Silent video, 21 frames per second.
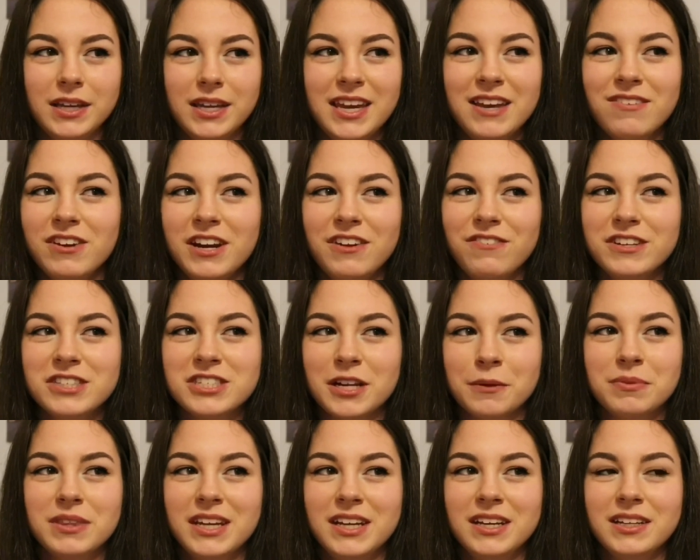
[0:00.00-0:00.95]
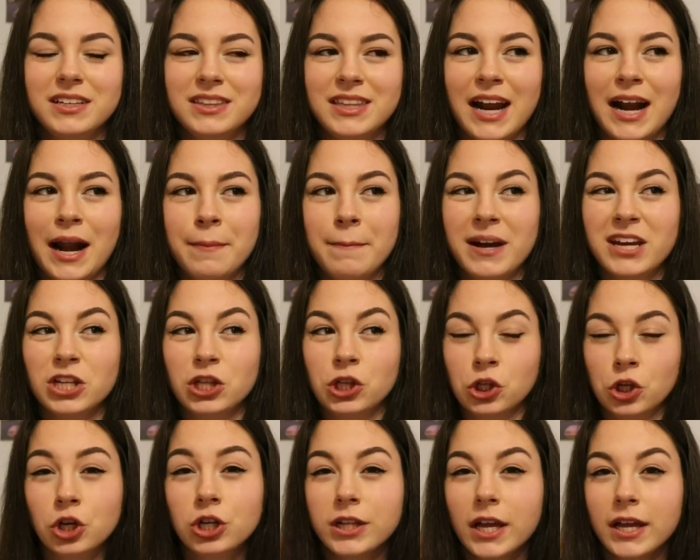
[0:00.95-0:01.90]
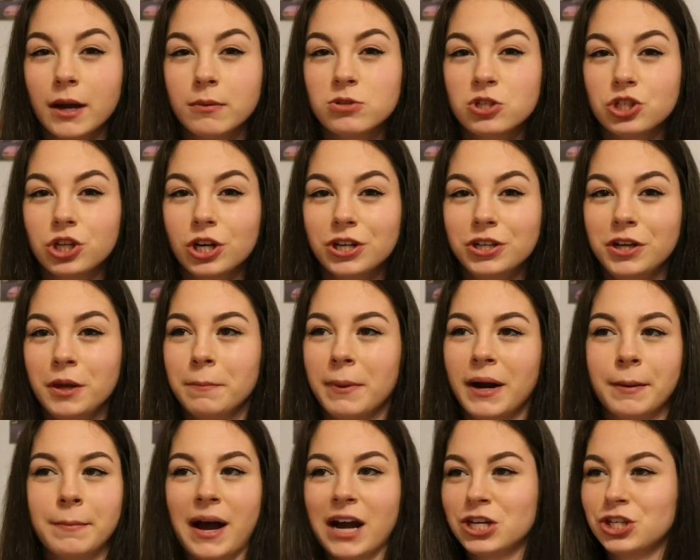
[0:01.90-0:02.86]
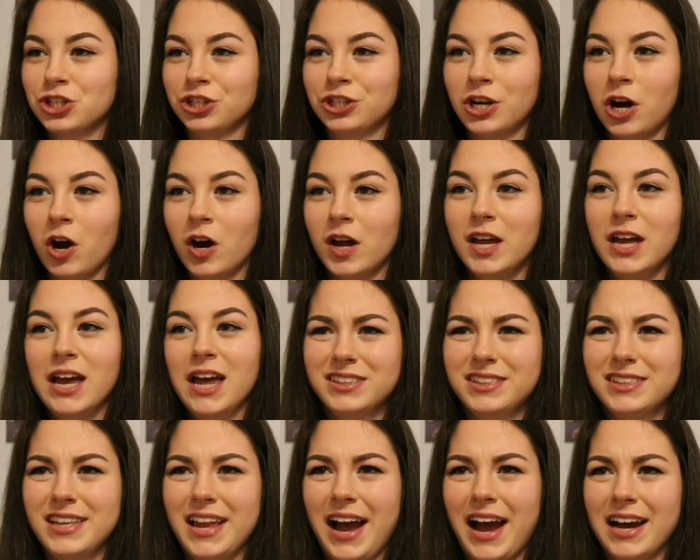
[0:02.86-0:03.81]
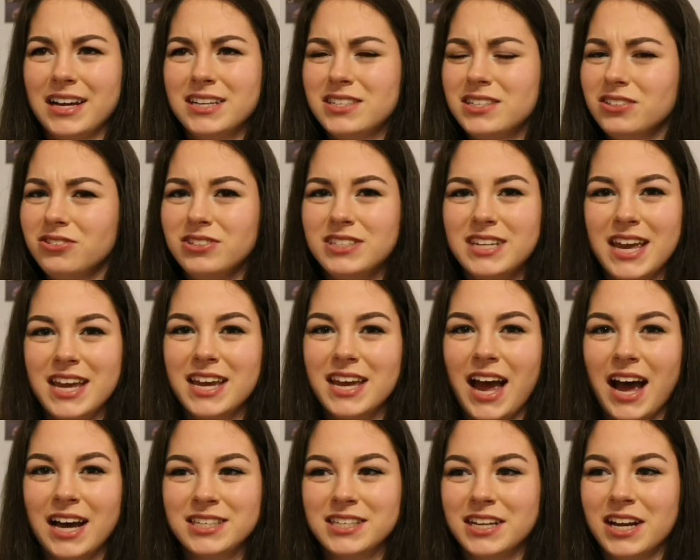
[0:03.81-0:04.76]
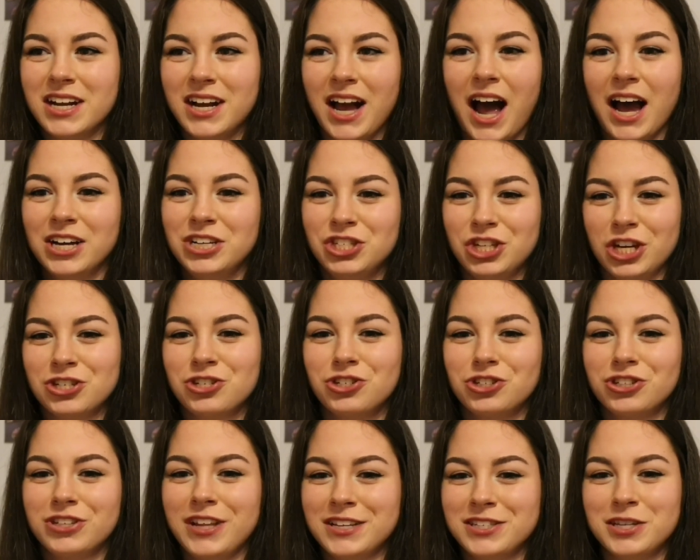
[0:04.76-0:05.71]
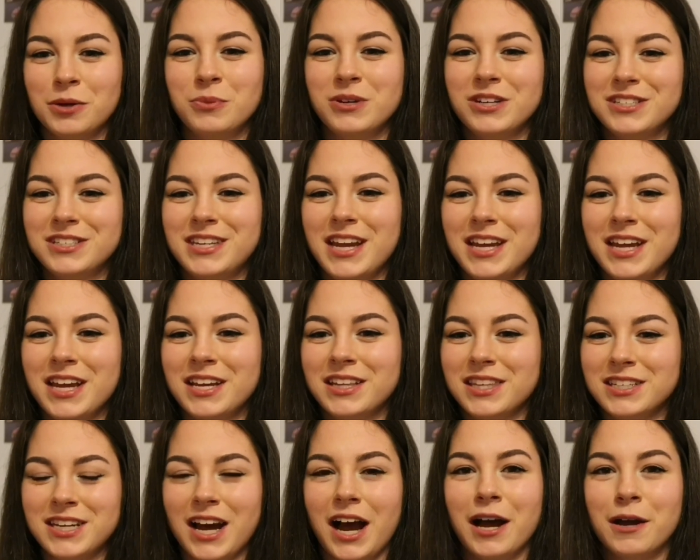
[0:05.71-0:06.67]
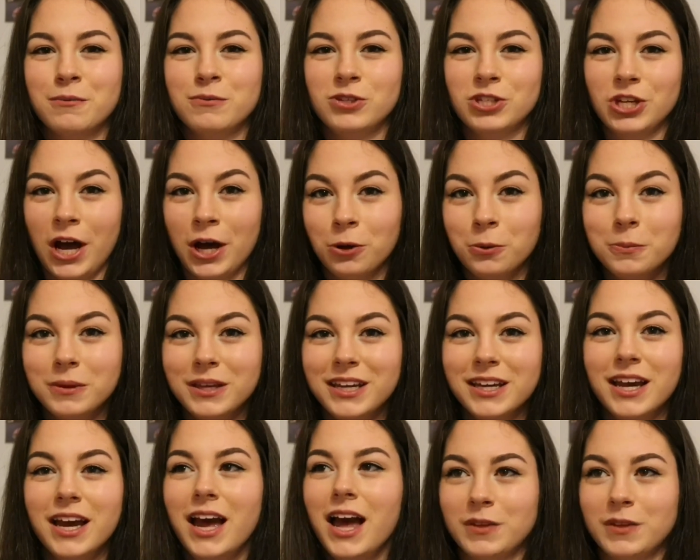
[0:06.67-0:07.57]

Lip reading: Even if it's something that I might look like I'm struggling, but I'm actually not, I still take it as like a kind gesture that someone is taking the time to help me.